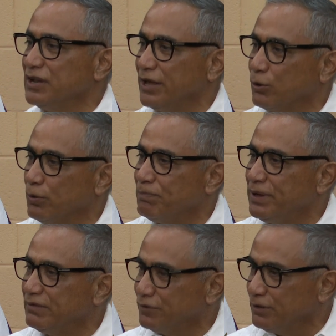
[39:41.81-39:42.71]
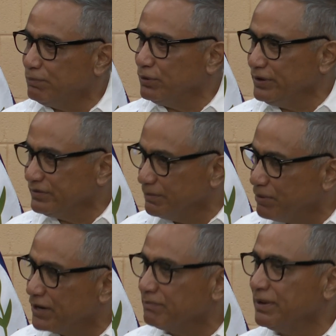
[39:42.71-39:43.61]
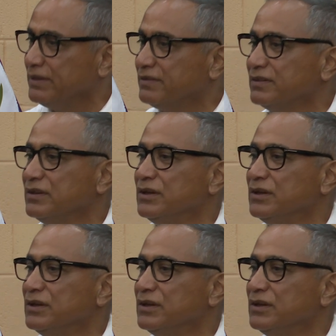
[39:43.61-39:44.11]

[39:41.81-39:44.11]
equipment for the police department.